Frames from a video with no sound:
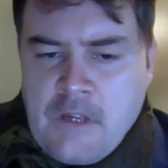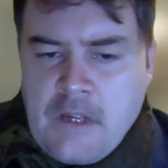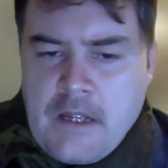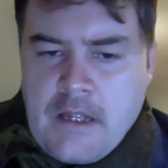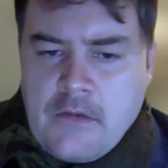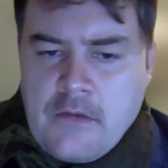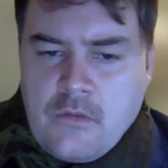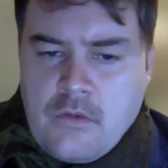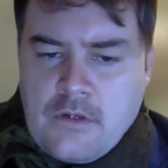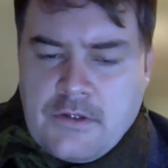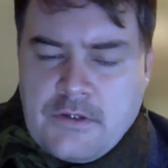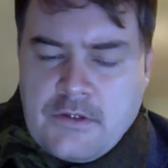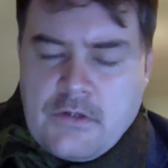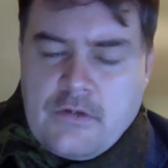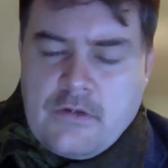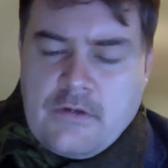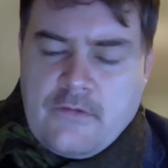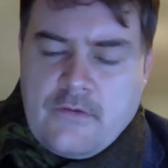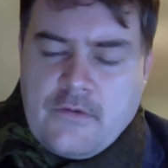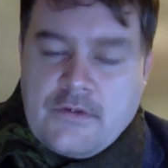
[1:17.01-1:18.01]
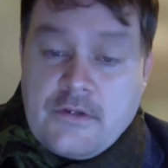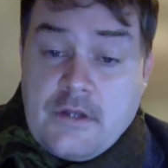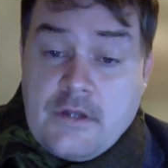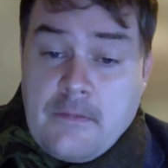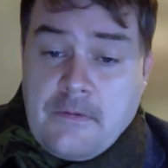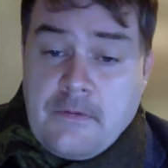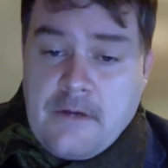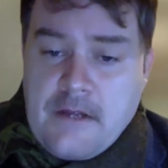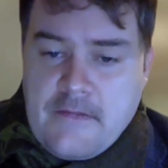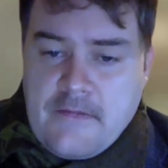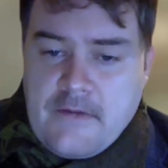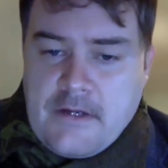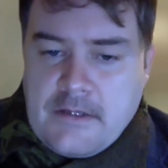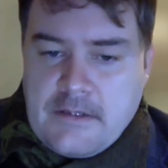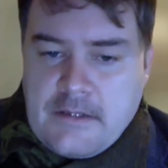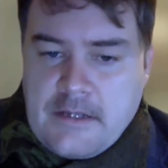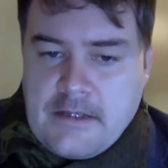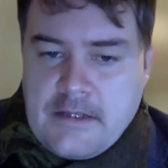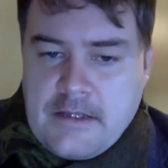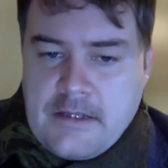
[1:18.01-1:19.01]
And what security forces are believing
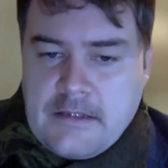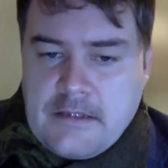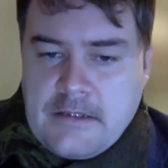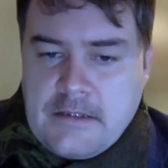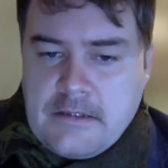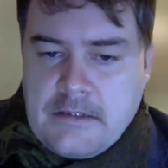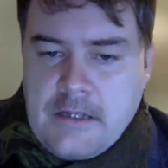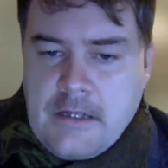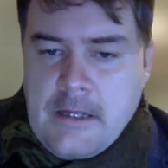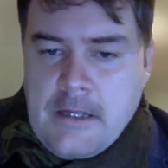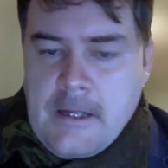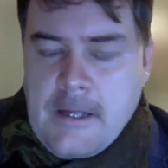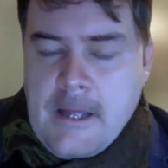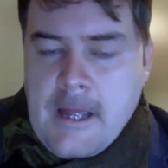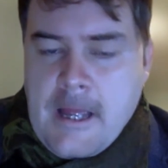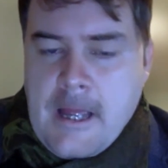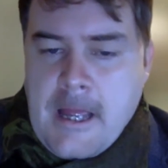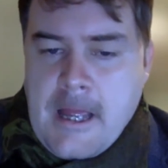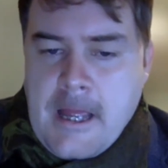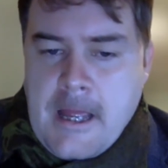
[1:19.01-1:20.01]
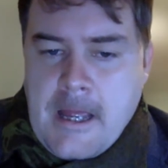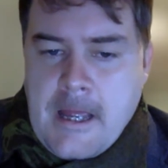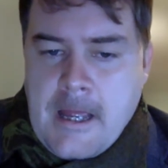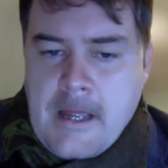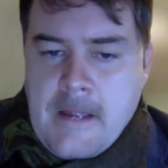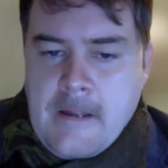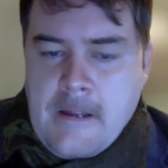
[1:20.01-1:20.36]
is that this is a